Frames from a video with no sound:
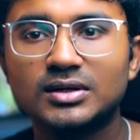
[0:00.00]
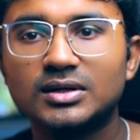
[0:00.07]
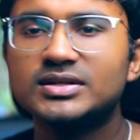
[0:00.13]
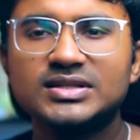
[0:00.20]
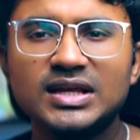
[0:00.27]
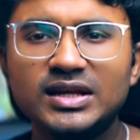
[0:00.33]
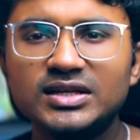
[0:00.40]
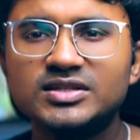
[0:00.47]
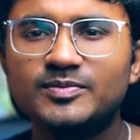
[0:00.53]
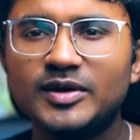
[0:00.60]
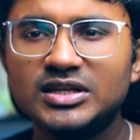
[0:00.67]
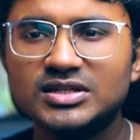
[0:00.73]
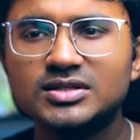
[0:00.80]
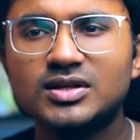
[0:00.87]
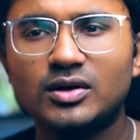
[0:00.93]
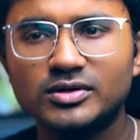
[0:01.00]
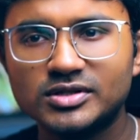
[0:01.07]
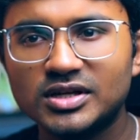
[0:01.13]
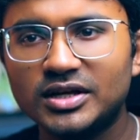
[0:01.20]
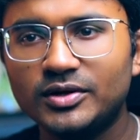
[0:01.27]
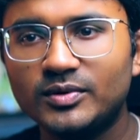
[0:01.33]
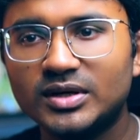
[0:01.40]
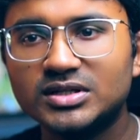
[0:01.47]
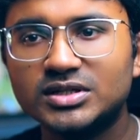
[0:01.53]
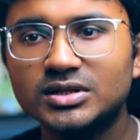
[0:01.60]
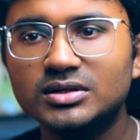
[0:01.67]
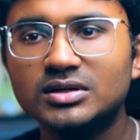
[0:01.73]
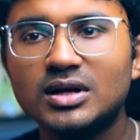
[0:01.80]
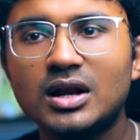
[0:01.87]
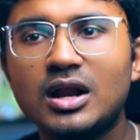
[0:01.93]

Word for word: The settings page is also a new addition.